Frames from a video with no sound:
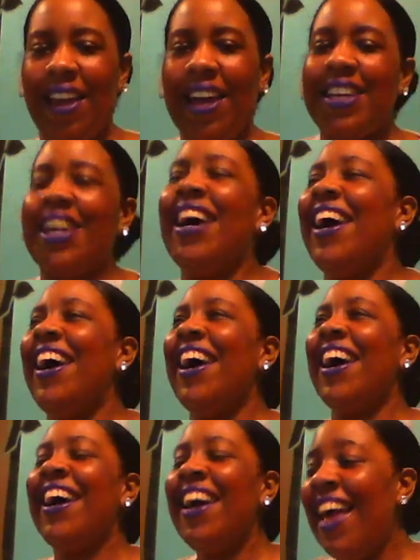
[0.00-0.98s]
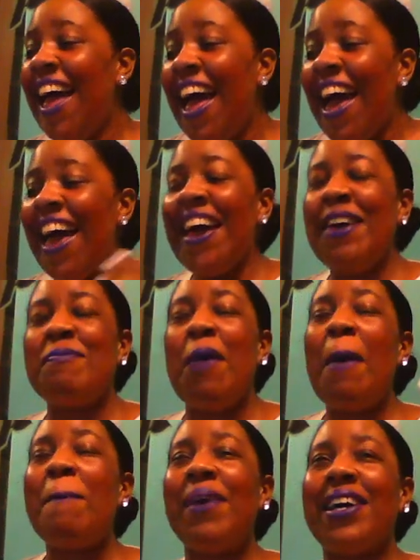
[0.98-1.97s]
Like, and
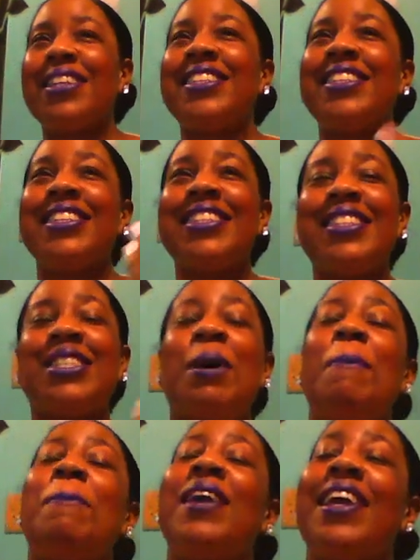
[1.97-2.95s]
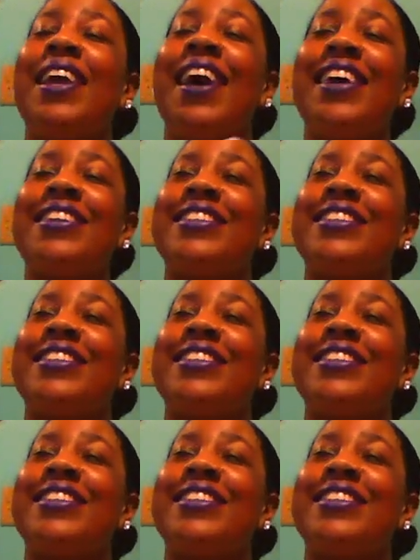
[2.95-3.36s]
my best. This is to me, guys.